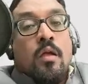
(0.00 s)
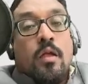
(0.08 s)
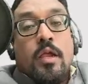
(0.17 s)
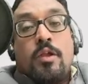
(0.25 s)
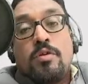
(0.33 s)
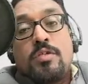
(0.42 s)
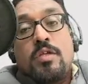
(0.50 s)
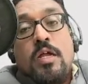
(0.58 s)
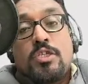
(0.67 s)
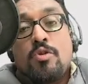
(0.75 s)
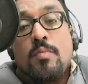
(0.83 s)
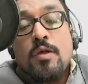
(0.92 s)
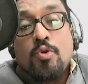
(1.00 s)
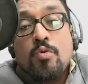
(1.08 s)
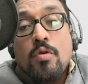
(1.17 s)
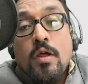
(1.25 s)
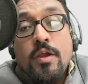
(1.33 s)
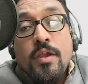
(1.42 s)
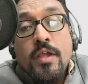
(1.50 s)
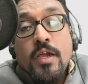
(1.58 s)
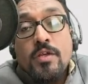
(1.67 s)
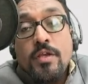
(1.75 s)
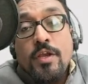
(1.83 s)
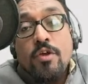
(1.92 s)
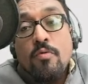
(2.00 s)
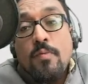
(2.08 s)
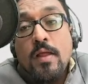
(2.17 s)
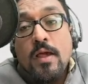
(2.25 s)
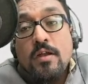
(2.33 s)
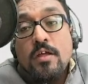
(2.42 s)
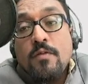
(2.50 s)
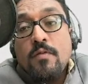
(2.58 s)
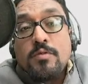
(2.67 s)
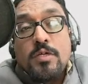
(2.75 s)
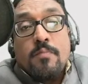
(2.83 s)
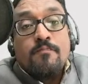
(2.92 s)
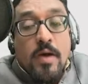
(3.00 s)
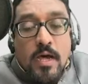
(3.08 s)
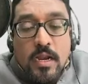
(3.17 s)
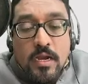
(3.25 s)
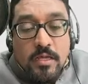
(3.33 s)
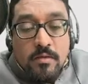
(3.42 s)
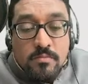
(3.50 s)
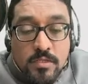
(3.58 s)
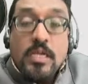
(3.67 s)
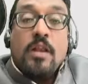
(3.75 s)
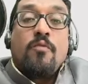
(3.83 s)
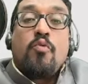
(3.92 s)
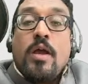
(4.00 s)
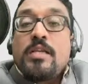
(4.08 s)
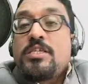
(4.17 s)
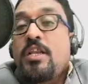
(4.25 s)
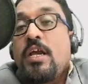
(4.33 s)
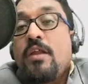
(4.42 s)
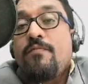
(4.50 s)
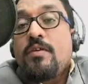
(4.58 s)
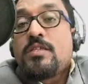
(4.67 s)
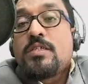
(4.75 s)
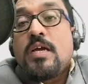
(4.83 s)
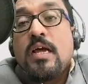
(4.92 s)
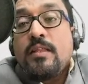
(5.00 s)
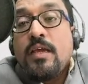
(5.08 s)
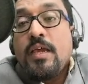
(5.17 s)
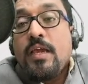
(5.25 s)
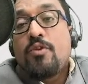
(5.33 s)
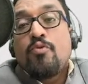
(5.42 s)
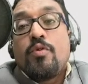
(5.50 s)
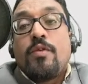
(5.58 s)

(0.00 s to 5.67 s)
It was Rajkumar Shukla, an indigo planter from Champaran himself, who actually convinced Gandhi to